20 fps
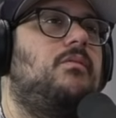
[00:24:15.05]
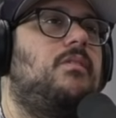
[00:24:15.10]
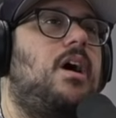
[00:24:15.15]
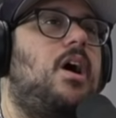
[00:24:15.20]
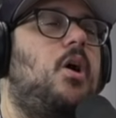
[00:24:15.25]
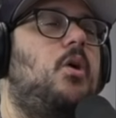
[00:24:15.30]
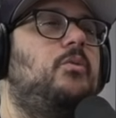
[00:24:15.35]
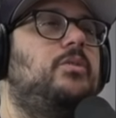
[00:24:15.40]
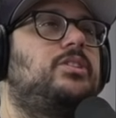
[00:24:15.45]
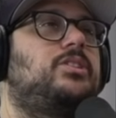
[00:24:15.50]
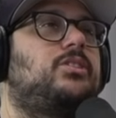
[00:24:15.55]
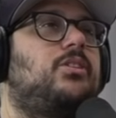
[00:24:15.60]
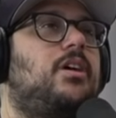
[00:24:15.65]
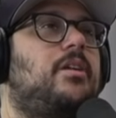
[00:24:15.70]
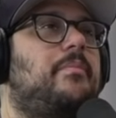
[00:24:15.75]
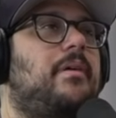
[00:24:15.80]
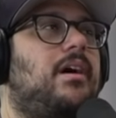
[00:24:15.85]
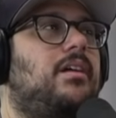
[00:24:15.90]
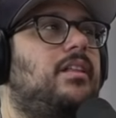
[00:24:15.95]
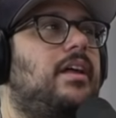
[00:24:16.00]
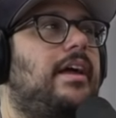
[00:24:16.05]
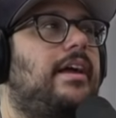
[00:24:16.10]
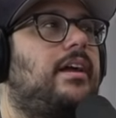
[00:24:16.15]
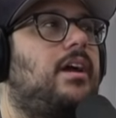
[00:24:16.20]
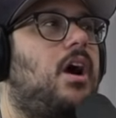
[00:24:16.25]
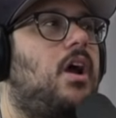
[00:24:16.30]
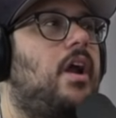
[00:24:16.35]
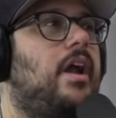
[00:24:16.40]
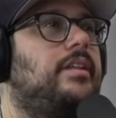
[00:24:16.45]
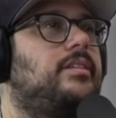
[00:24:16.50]
I always thought about like,
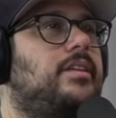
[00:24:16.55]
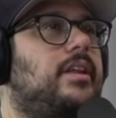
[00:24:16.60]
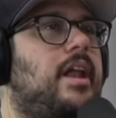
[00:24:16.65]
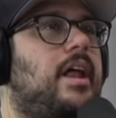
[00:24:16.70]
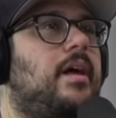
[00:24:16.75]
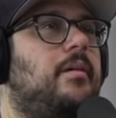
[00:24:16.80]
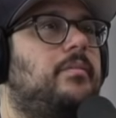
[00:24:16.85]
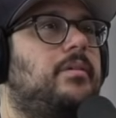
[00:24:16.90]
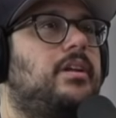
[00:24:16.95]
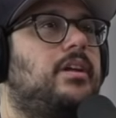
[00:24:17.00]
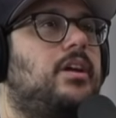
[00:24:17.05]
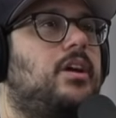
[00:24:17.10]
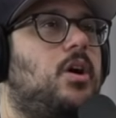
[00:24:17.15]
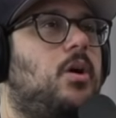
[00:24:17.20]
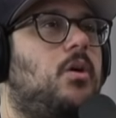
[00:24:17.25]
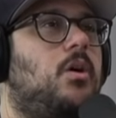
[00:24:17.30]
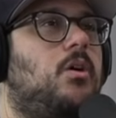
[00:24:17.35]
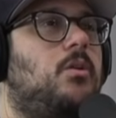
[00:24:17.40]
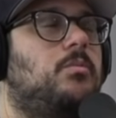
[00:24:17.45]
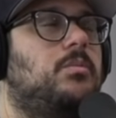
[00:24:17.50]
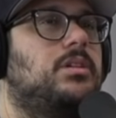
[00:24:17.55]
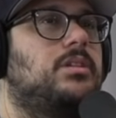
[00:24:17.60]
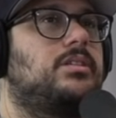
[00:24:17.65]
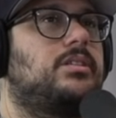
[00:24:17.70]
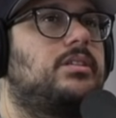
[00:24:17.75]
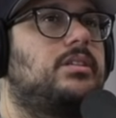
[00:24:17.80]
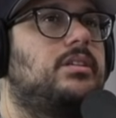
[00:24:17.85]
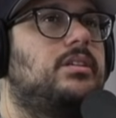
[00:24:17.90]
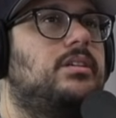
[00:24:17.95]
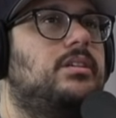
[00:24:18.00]
all right, today I'm gonna go
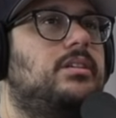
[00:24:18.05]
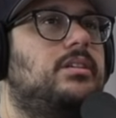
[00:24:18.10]
homeless.